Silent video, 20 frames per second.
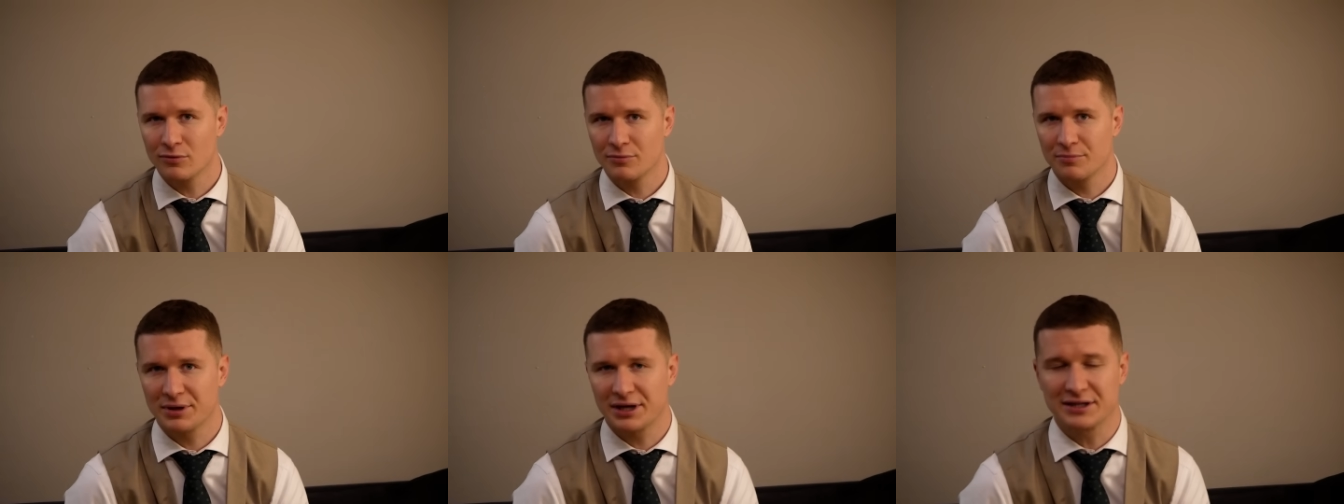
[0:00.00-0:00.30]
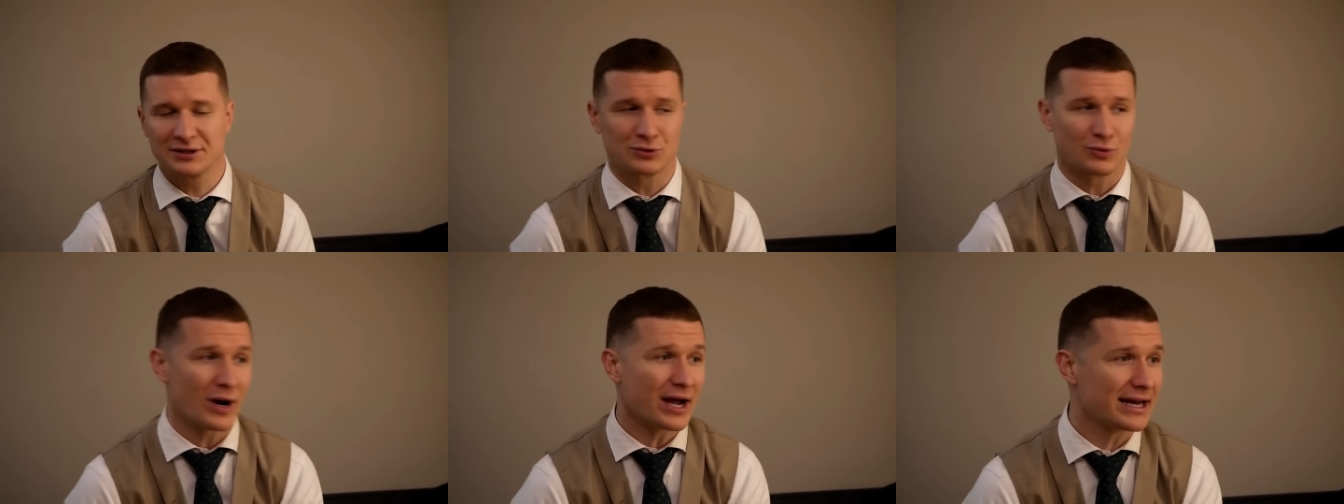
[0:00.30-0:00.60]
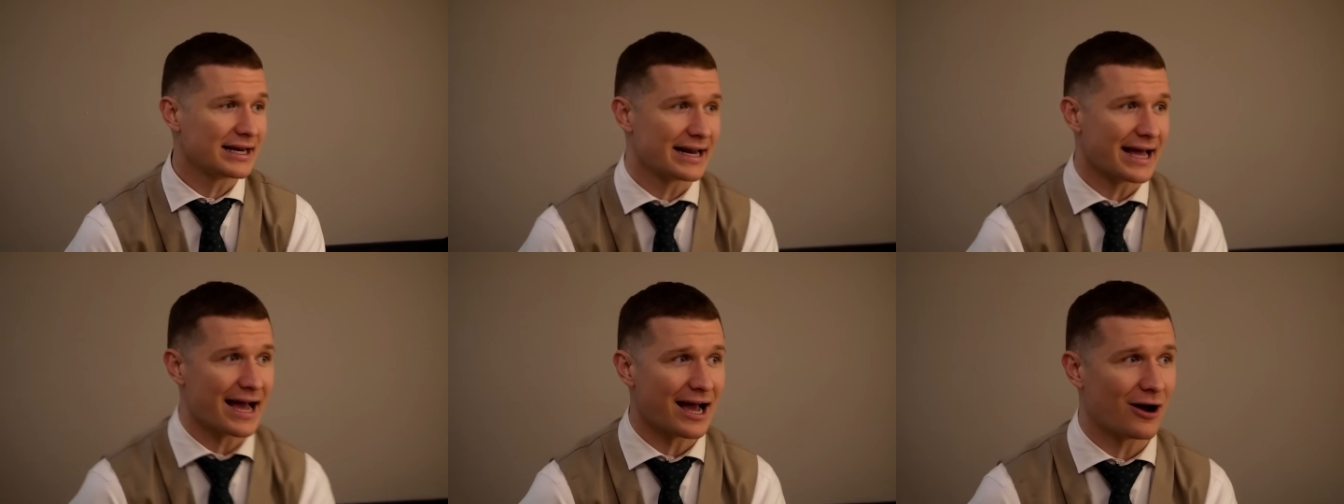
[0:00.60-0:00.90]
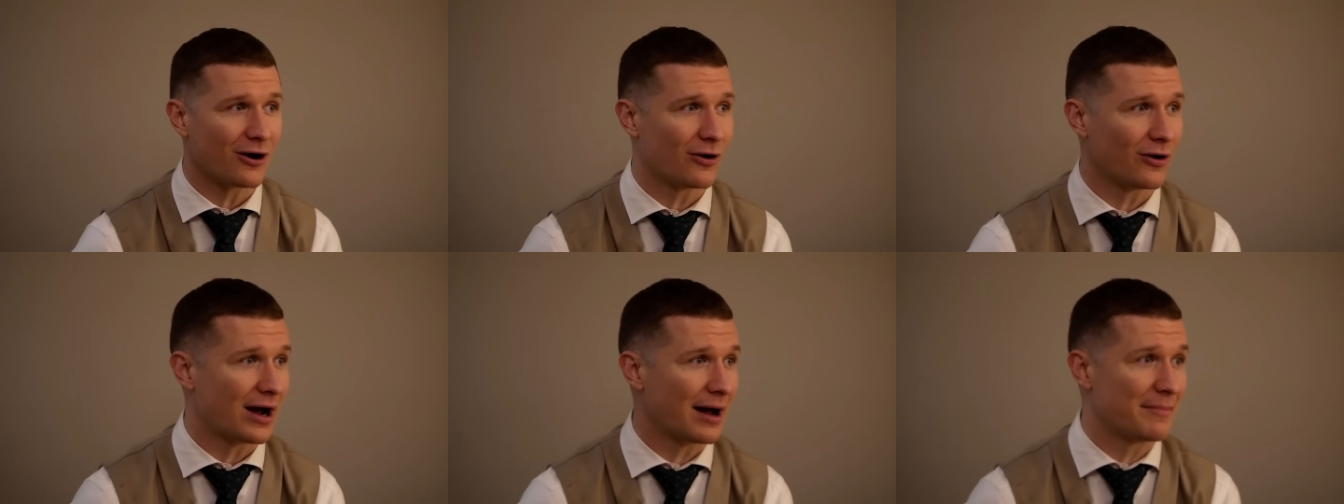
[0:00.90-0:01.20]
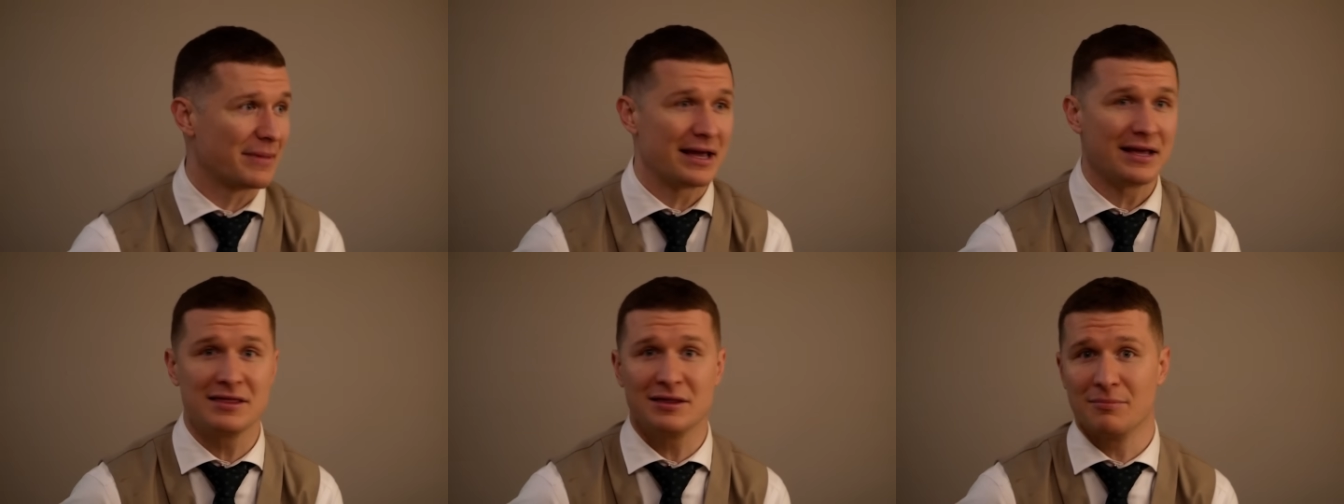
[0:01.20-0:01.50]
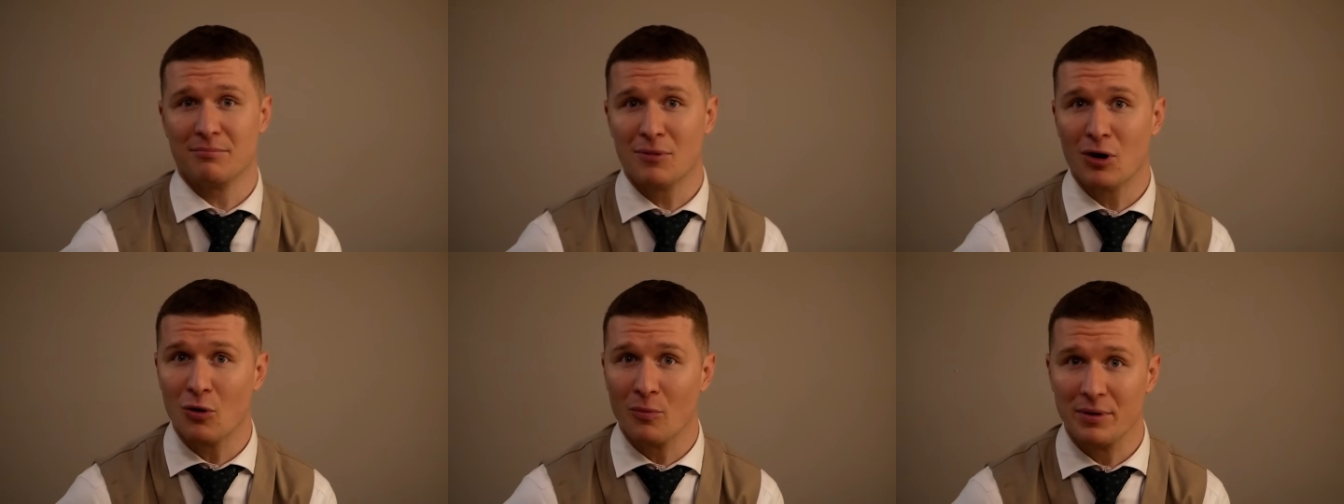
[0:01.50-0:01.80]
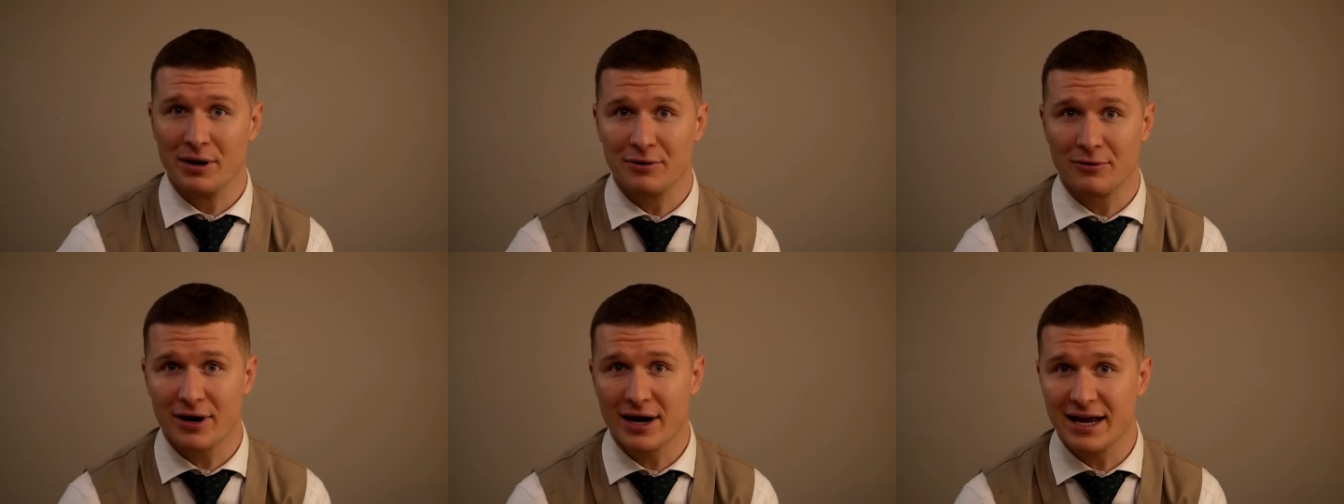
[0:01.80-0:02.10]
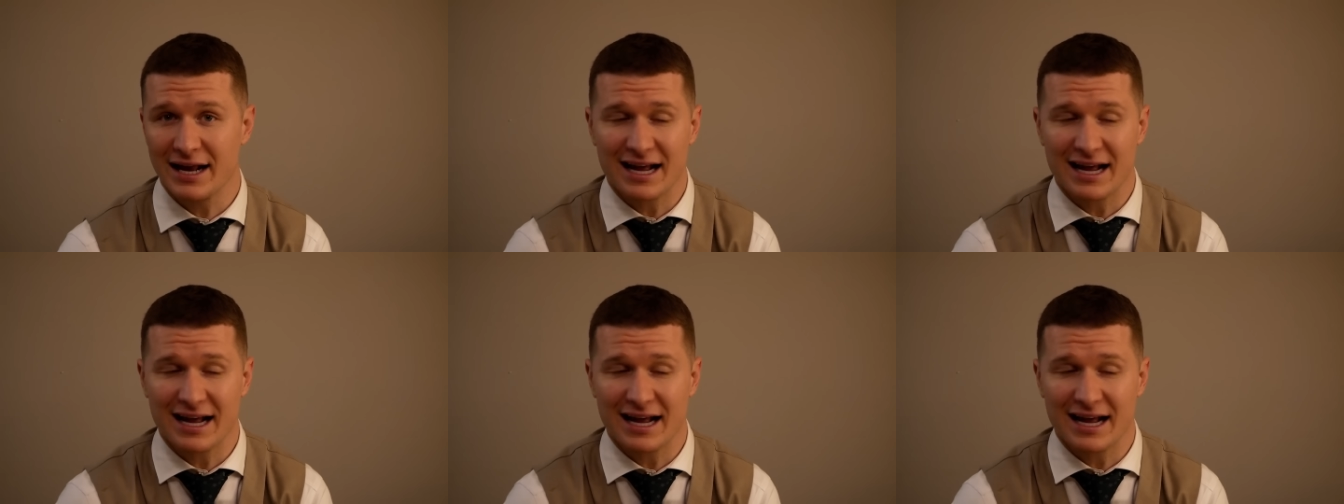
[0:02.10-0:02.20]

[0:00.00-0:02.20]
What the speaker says: because right now I'm in the moment, right?